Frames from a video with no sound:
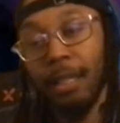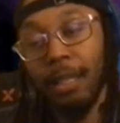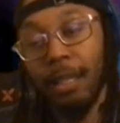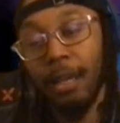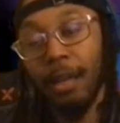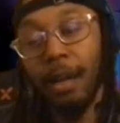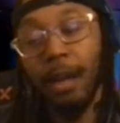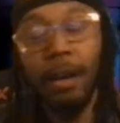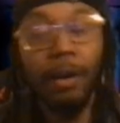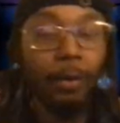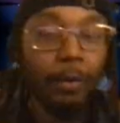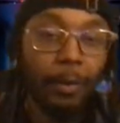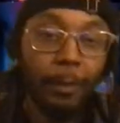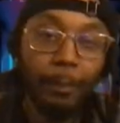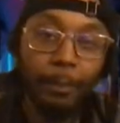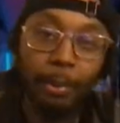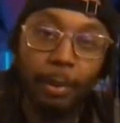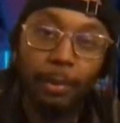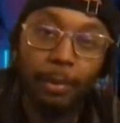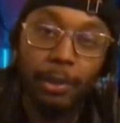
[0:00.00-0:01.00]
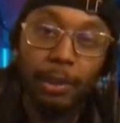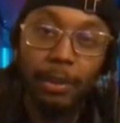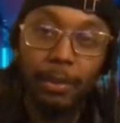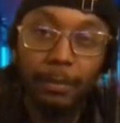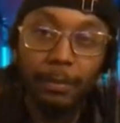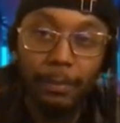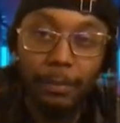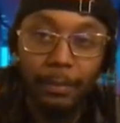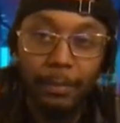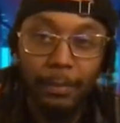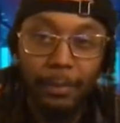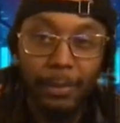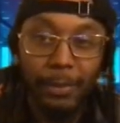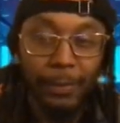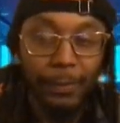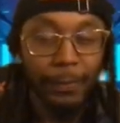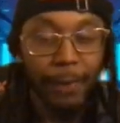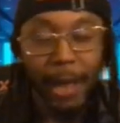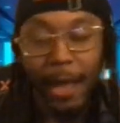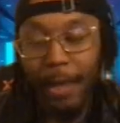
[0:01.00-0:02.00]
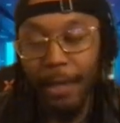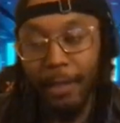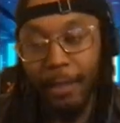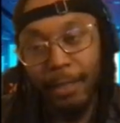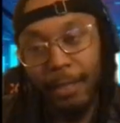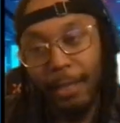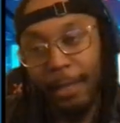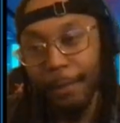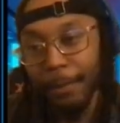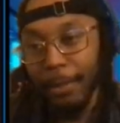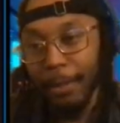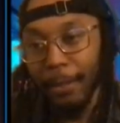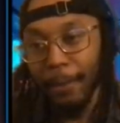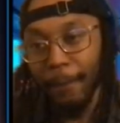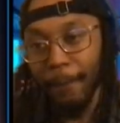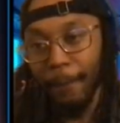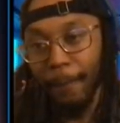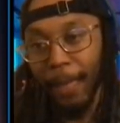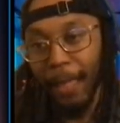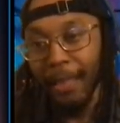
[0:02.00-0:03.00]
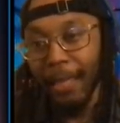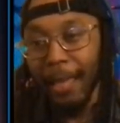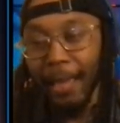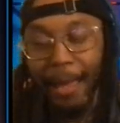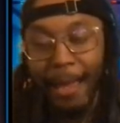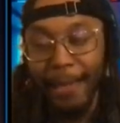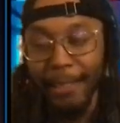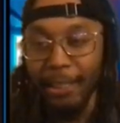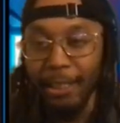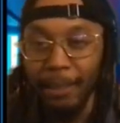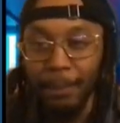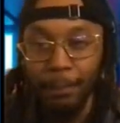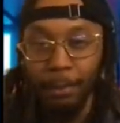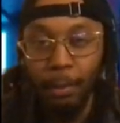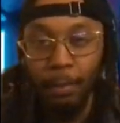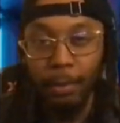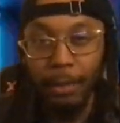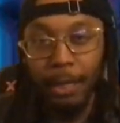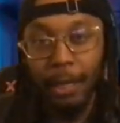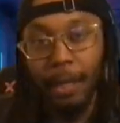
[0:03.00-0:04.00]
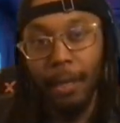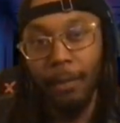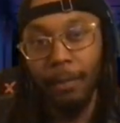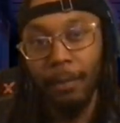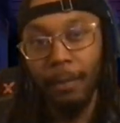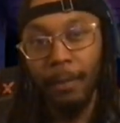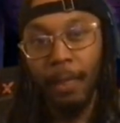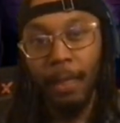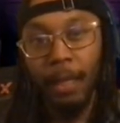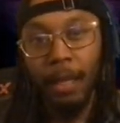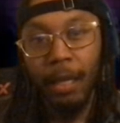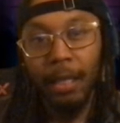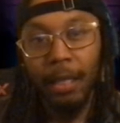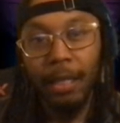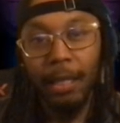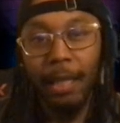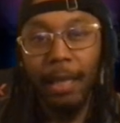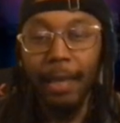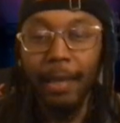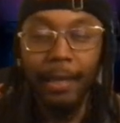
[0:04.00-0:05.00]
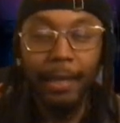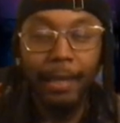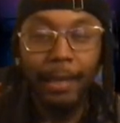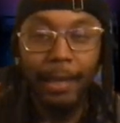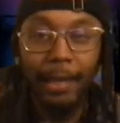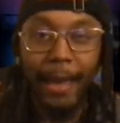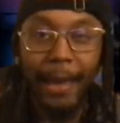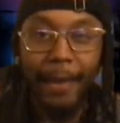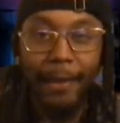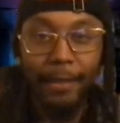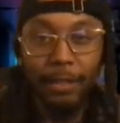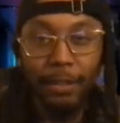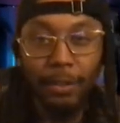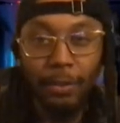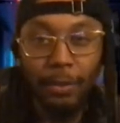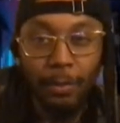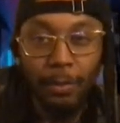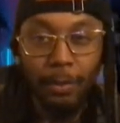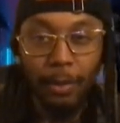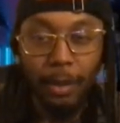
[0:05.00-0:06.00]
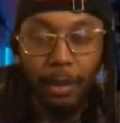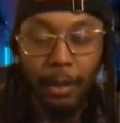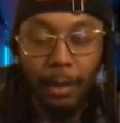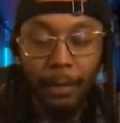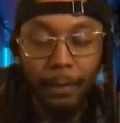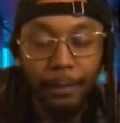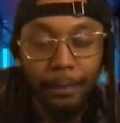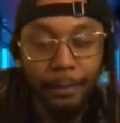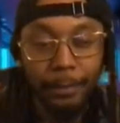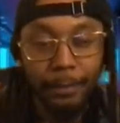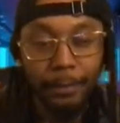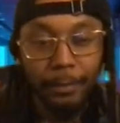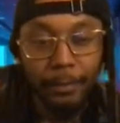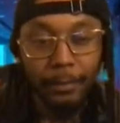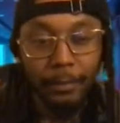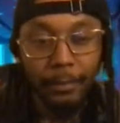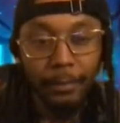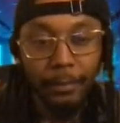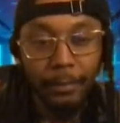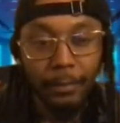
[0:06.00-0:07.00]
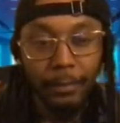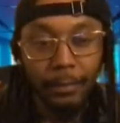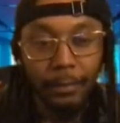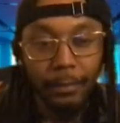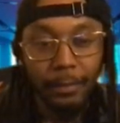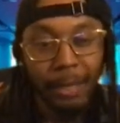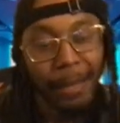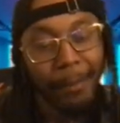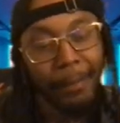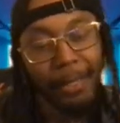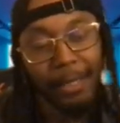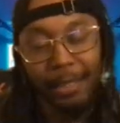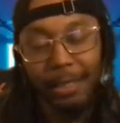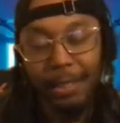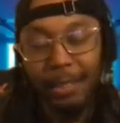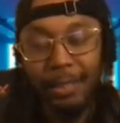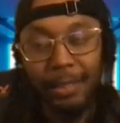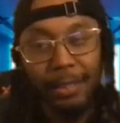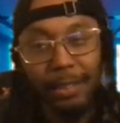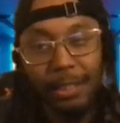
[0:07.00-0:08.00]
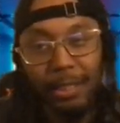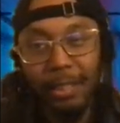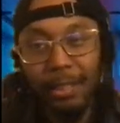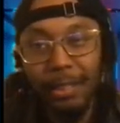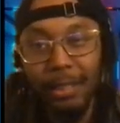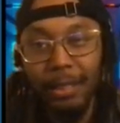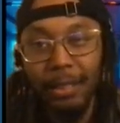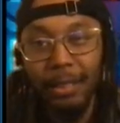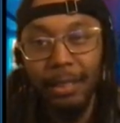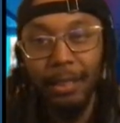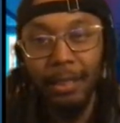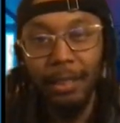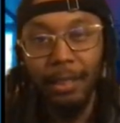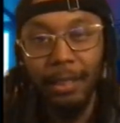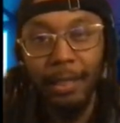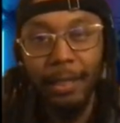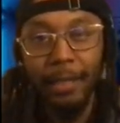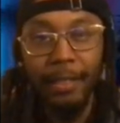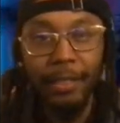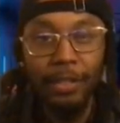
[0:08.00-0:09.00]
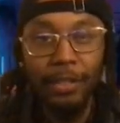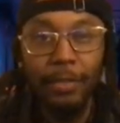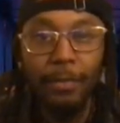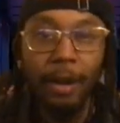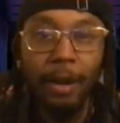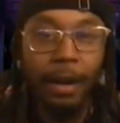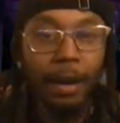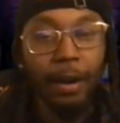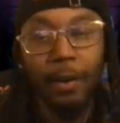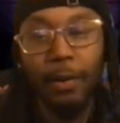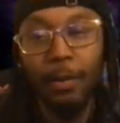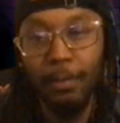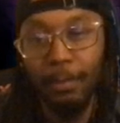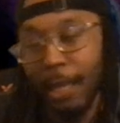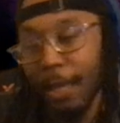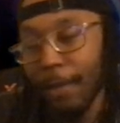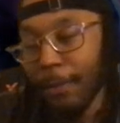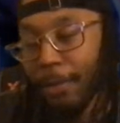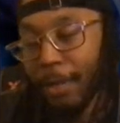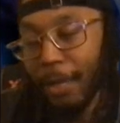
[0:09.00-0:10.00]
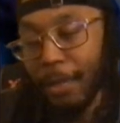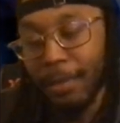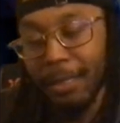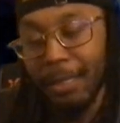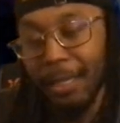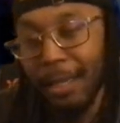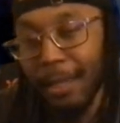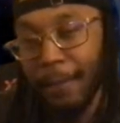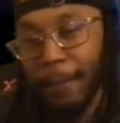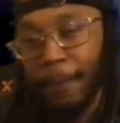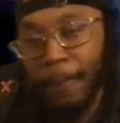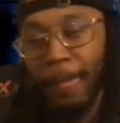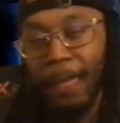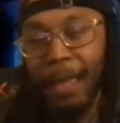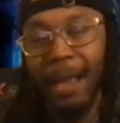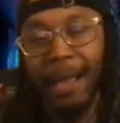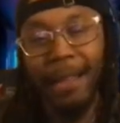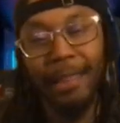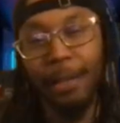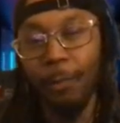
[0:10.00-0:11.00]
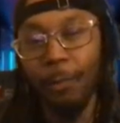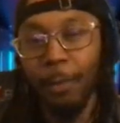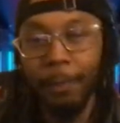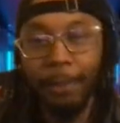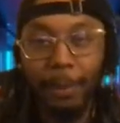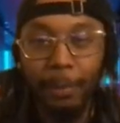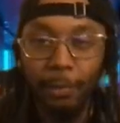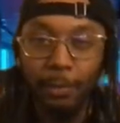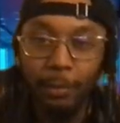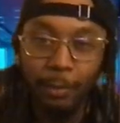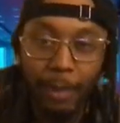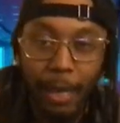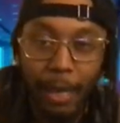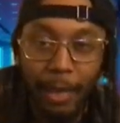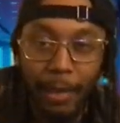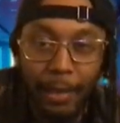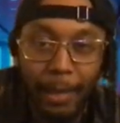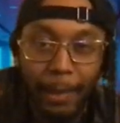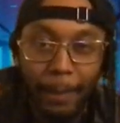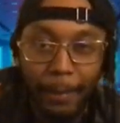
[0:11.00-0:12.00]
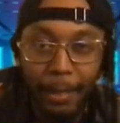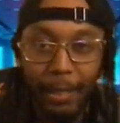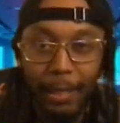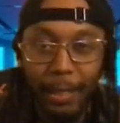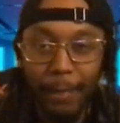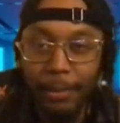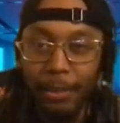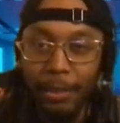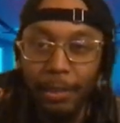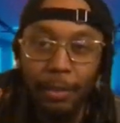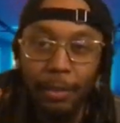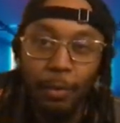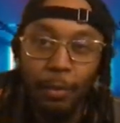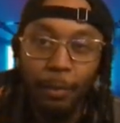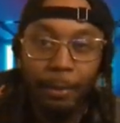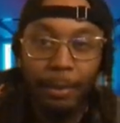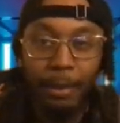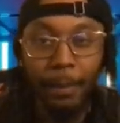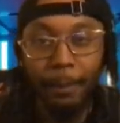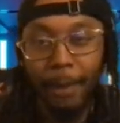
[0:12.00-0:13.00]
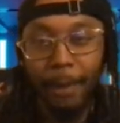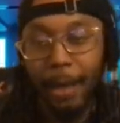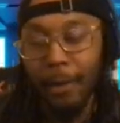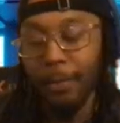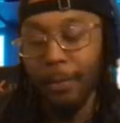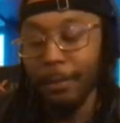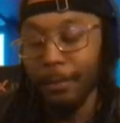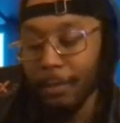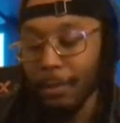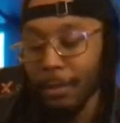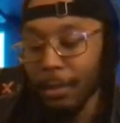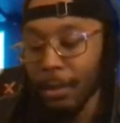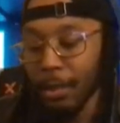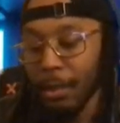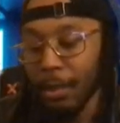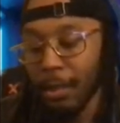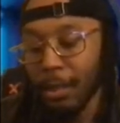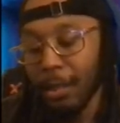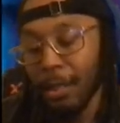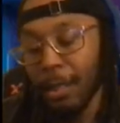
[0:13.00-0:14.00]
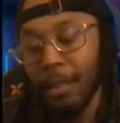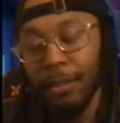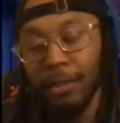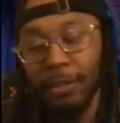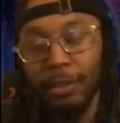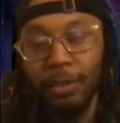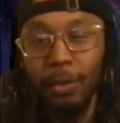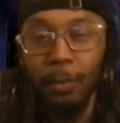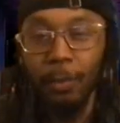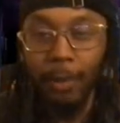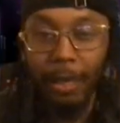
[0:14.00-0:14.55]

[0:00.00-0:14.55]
Her whole approach was fire, you know what I mean? I like how she broke down, like got into um yeah, I mean, just just getting into her own life, you know what I'm saying? I love when people do that, you know what I mean? Give us a little bit about them, letting us know where